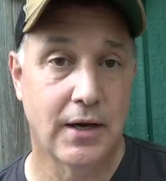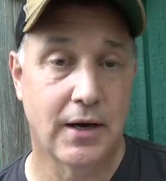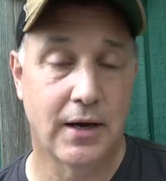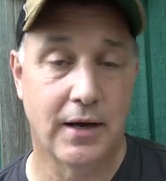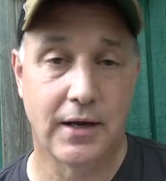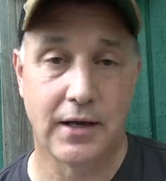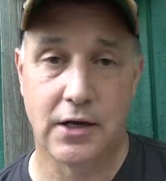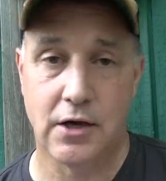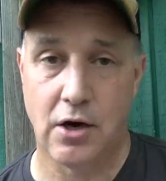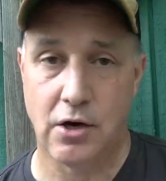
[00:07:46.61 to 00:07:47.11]

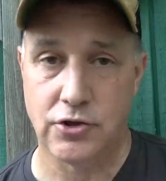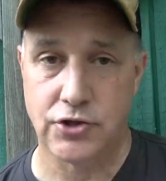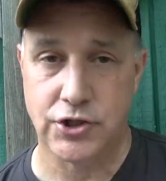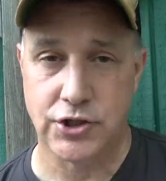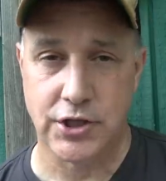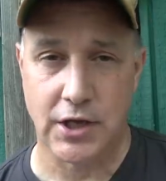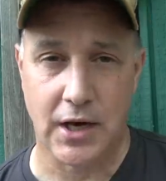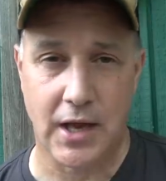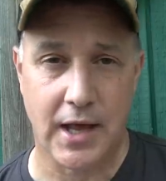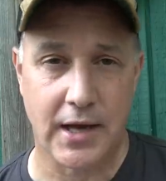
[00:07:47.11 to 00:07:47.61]
it
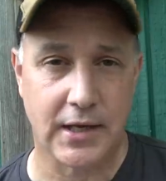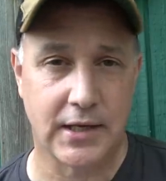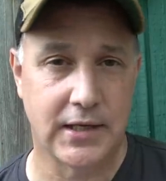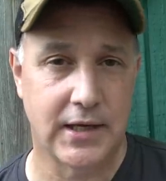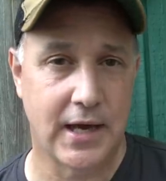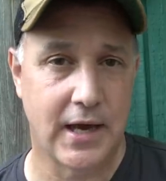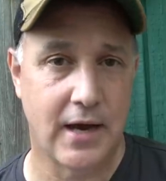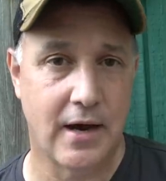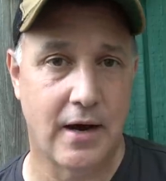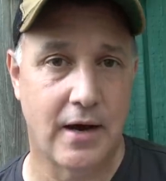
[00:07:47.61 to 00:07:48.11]
causes a lot of
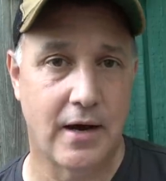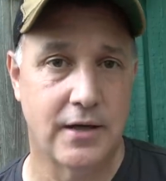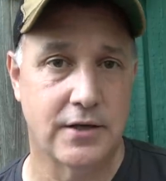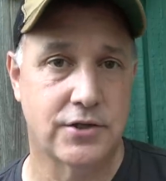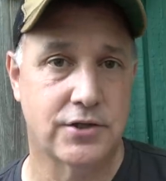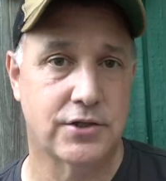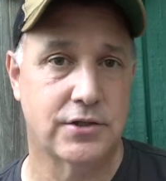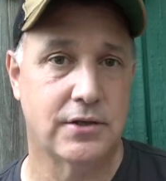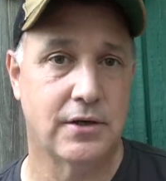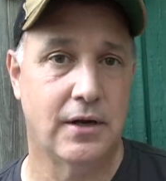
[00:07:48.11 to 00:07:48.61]

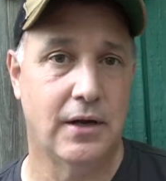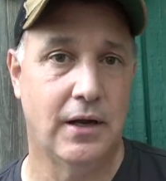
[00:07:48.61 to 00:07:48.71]
chaos.